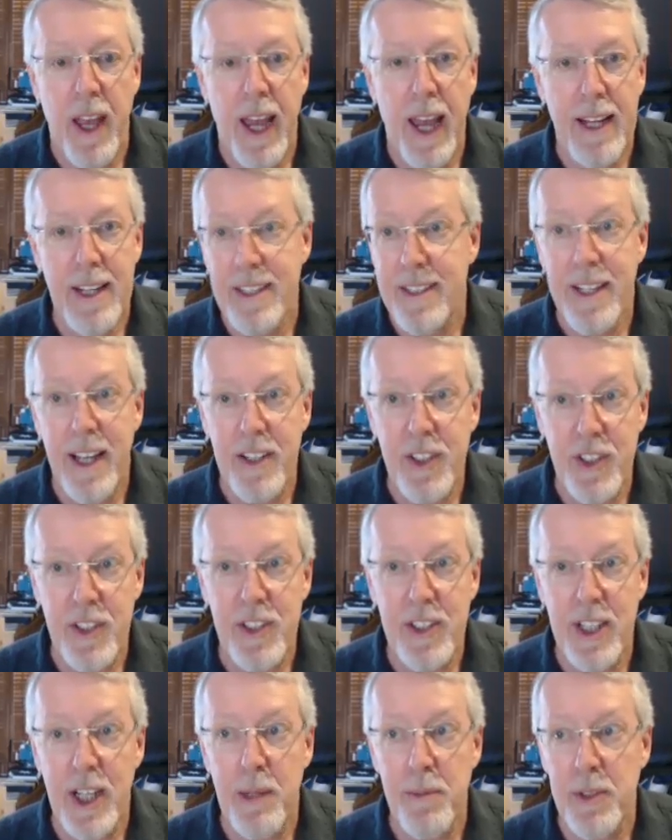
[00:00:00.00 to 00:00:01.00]
and it tests the
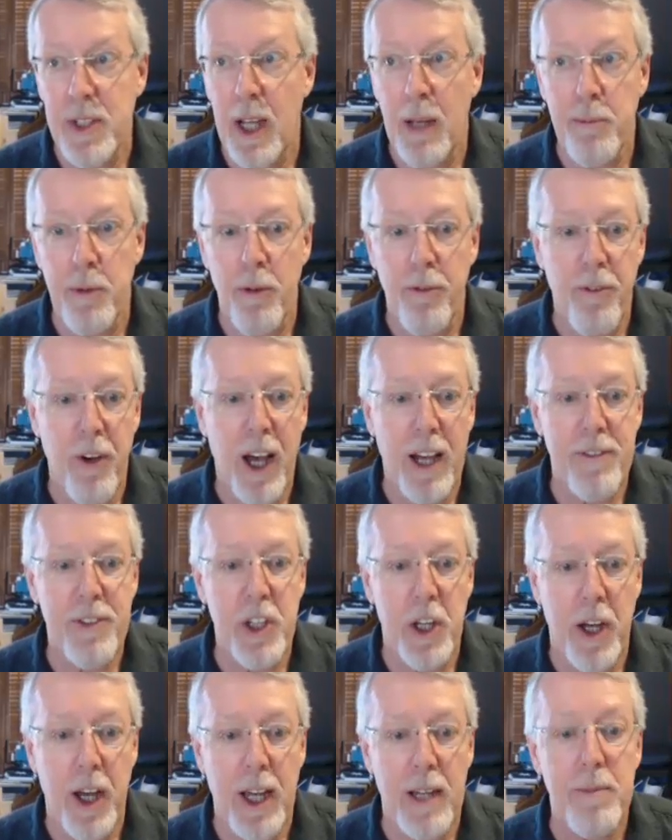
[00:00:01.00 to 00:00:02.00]
same sample 5
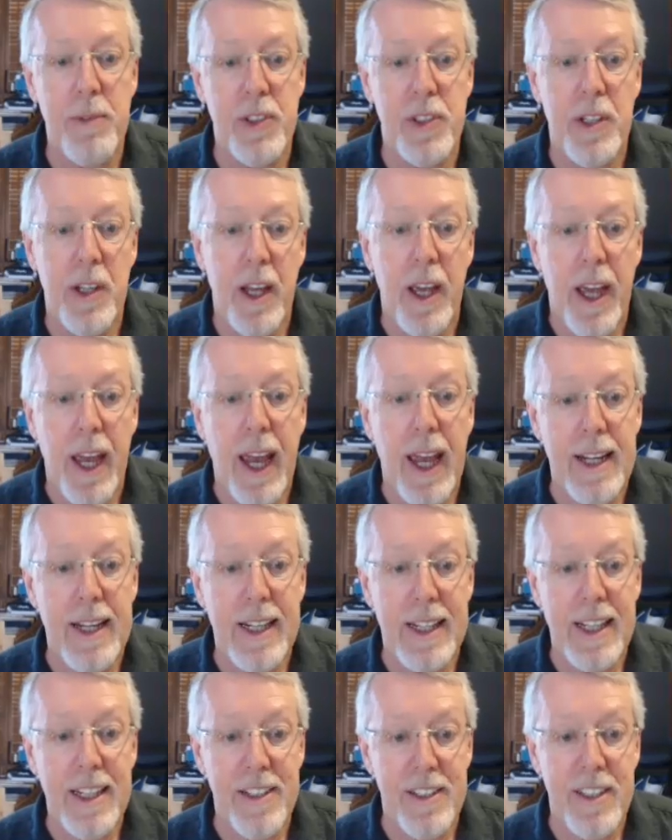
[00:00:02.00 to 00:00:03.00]
times, and
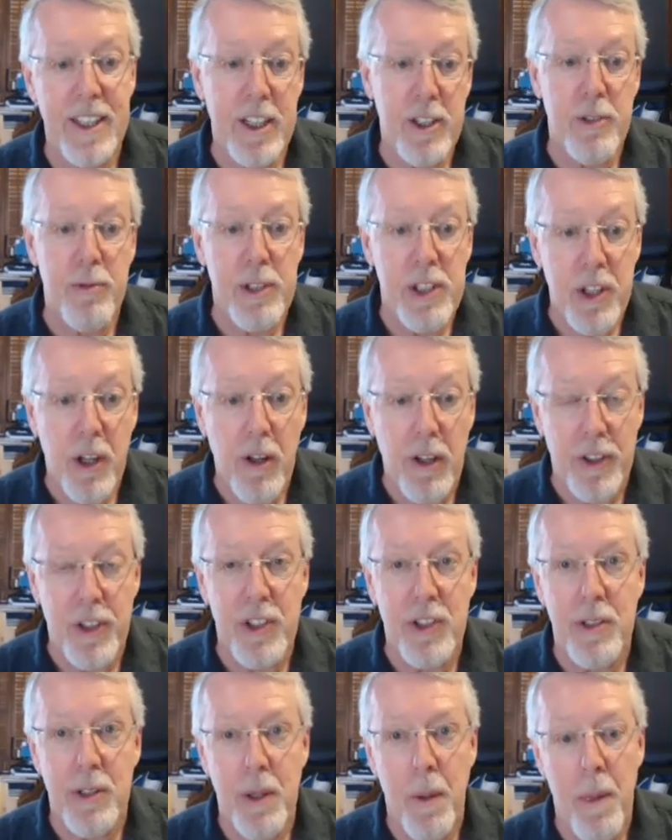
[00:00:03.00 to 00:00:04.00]
it gets these
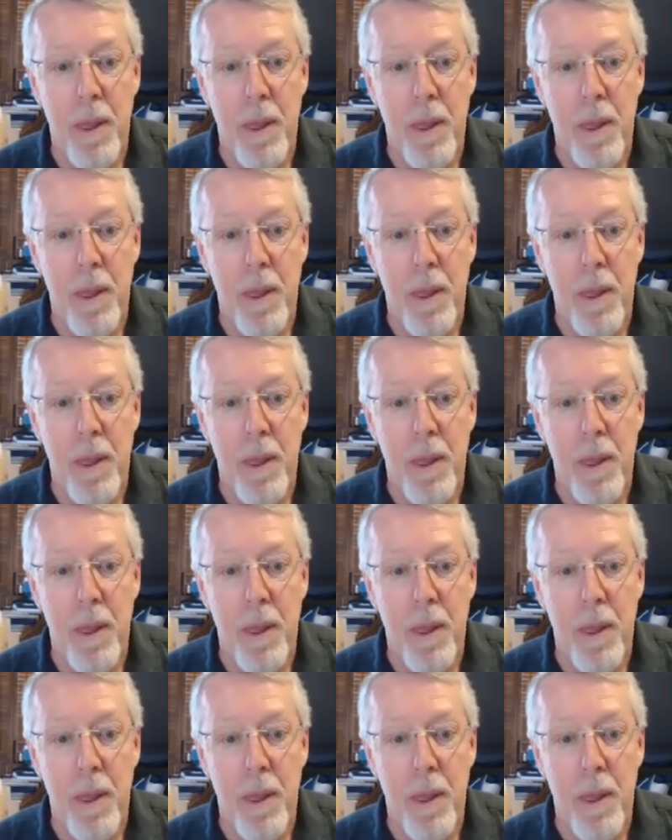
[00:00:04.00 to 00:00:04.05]
results.